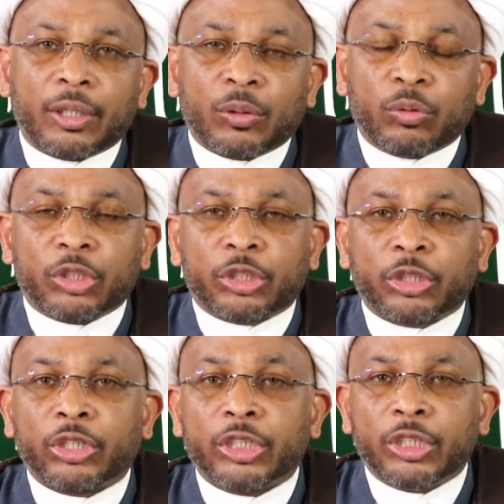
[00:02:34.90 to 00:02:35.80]
with
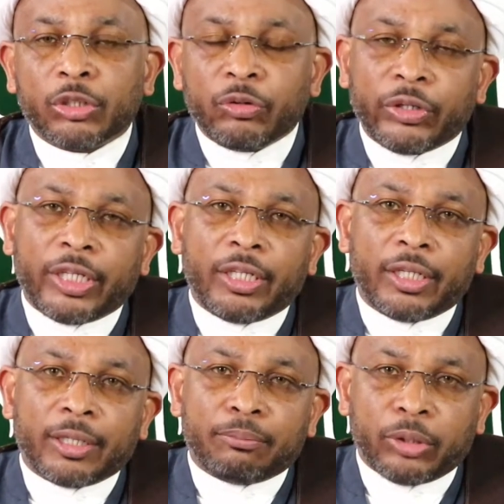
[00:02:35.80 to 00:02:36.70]
third-degree
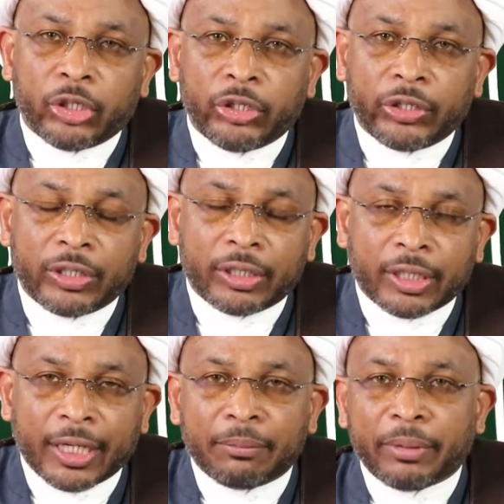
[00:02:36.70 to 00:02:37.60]
murder
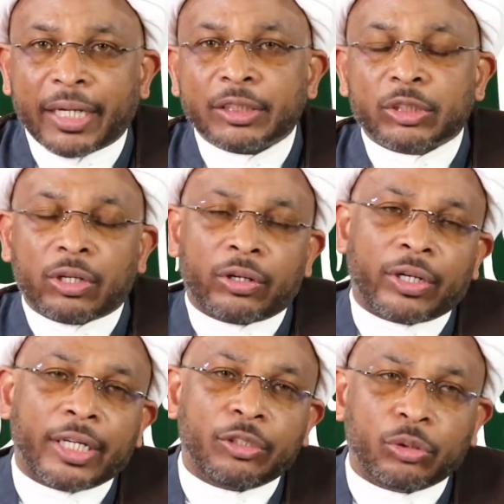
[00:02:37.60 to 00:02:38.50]
and manslaughter.
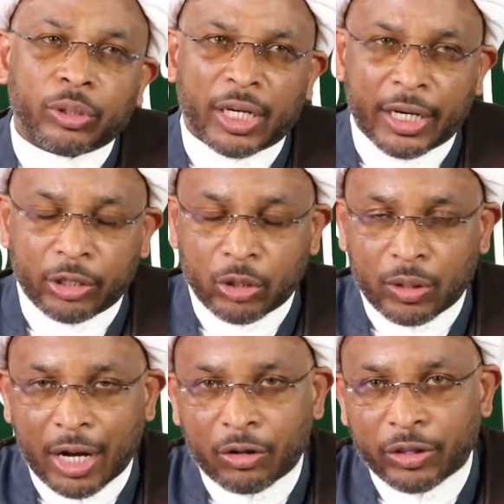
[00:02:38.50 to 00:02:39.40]
And you and I know
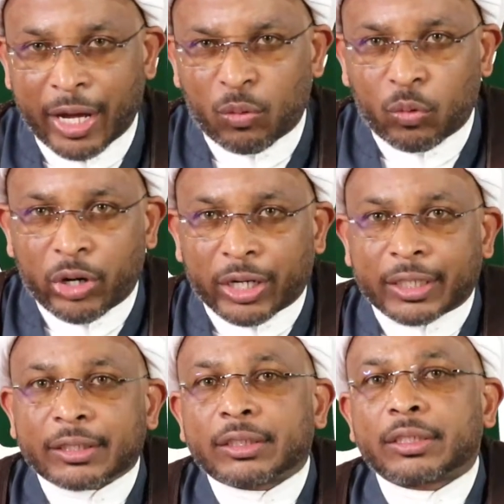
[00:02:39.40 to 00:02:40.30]
how that
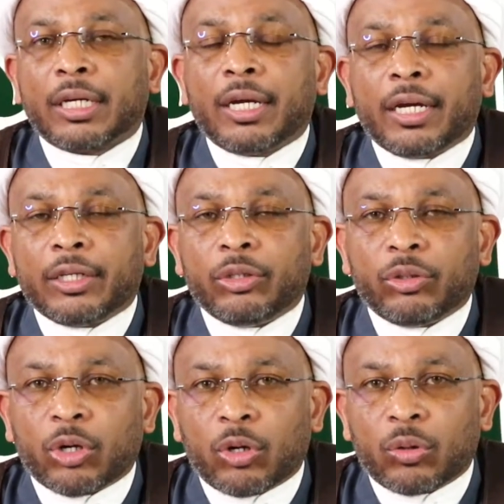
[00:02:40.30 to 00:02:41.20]
works,
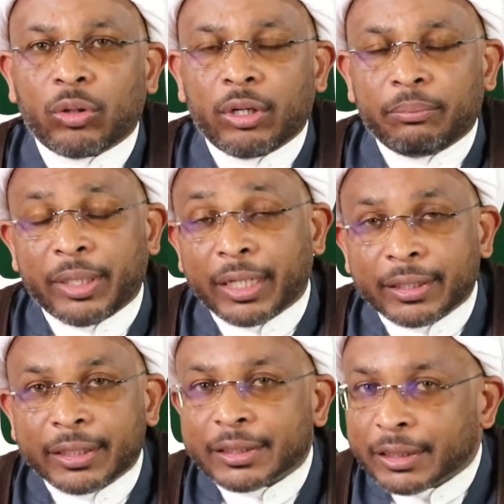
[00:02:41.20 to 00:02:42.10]

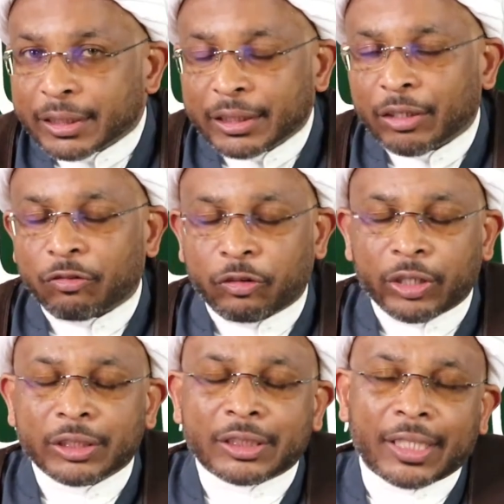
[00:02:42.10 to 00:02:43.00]
meaning this isn't the
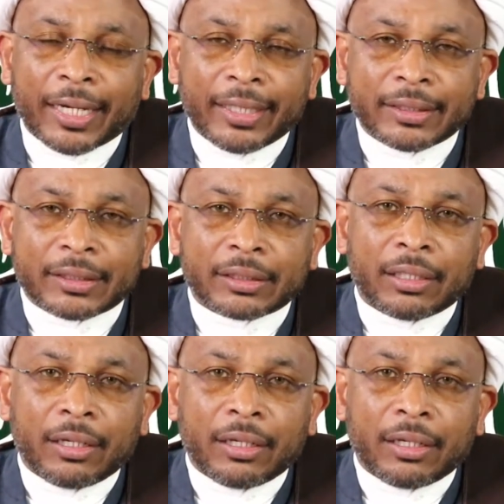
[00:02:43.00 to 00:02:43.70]
first case